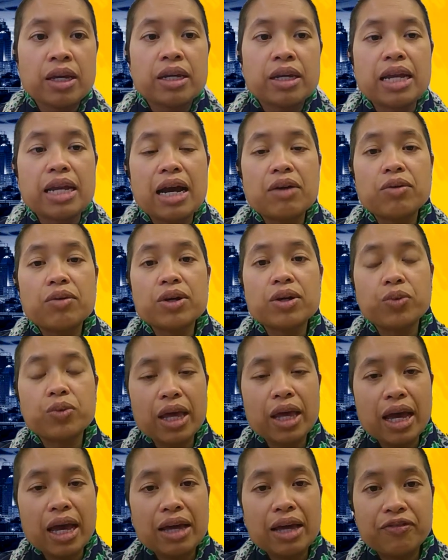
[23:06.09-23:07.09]
Now, what
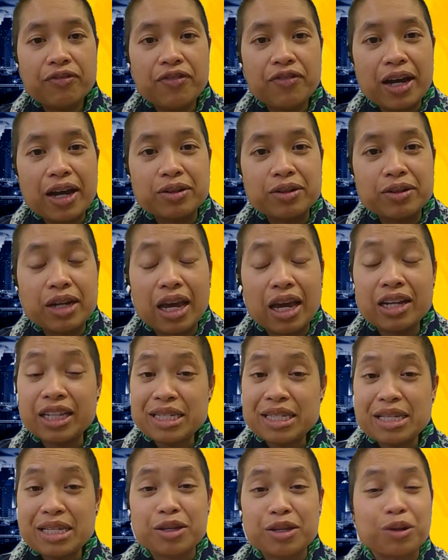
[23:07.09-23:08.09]
we have found, and
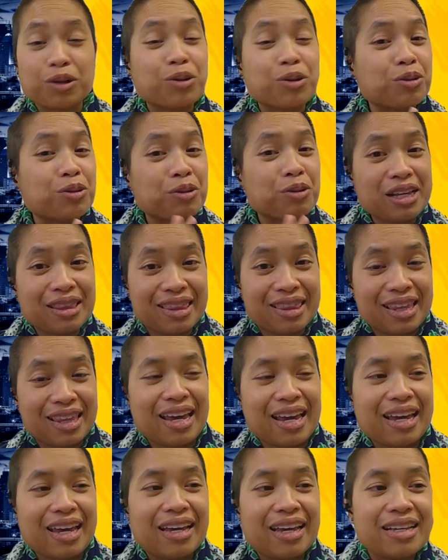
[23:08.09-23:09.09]
this is a great
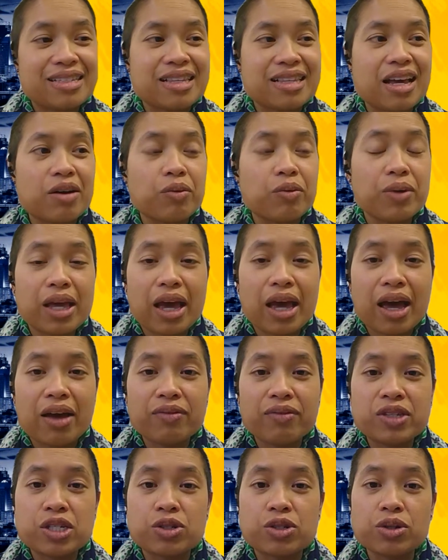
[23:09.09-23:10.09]
thing, is that we
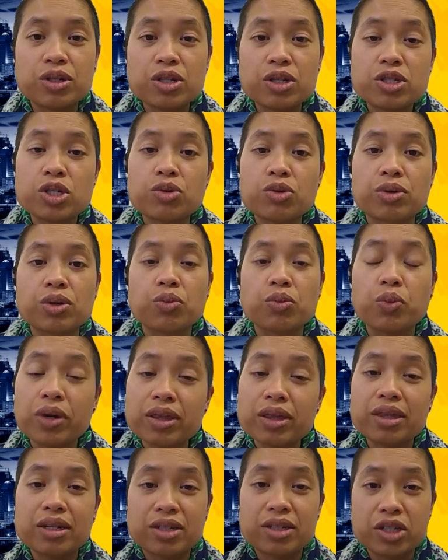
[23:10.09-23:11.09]
have students who were
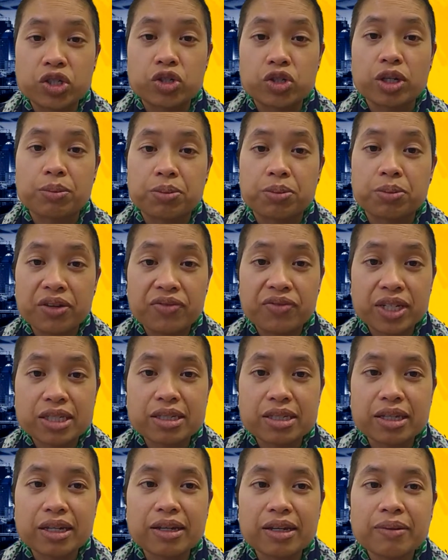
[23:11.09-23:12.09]
with the district
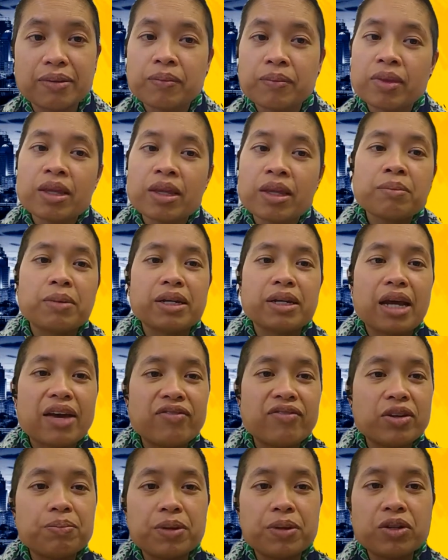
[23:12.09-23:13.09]
previously, but
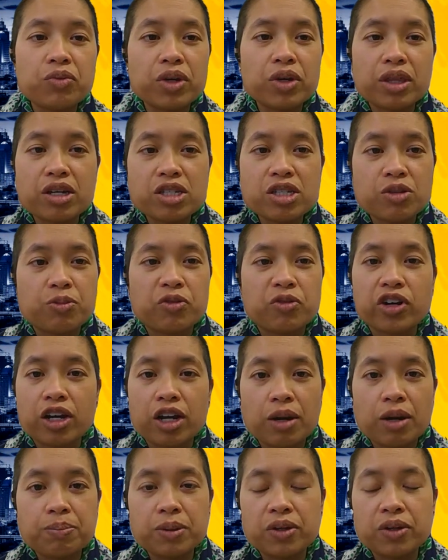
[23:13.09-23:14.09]
haven't been with us for a
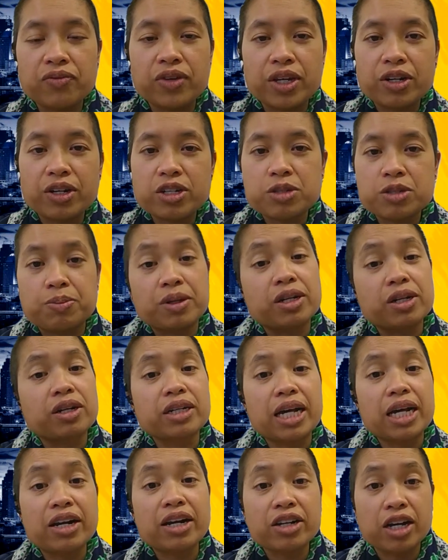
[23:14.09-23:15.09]
couple of years, but are
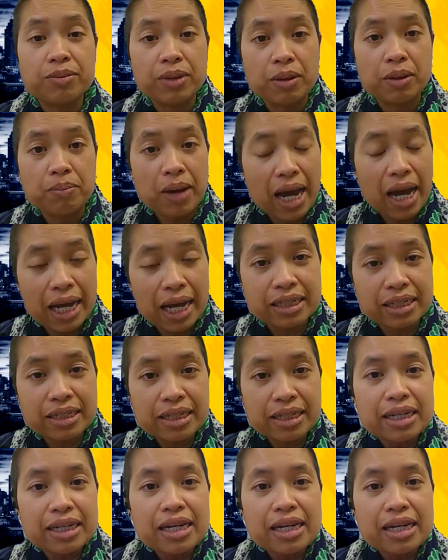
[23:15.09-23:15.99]
now coming back.